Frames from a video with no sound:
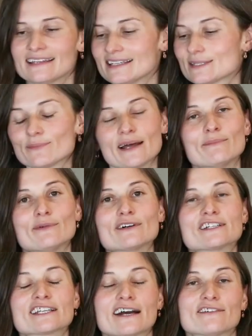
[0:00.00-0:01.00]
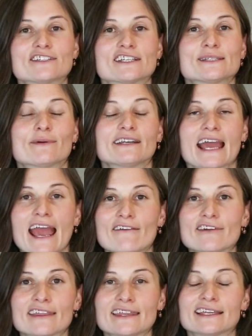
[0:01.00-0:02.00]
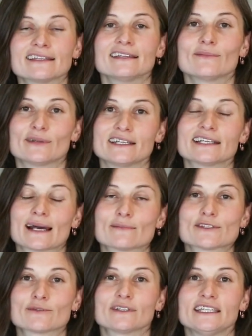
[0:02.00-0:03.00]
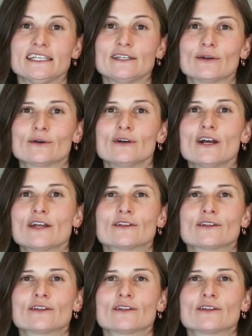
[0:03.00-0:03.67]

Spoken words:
This one book covers just about everything when it comes to keto.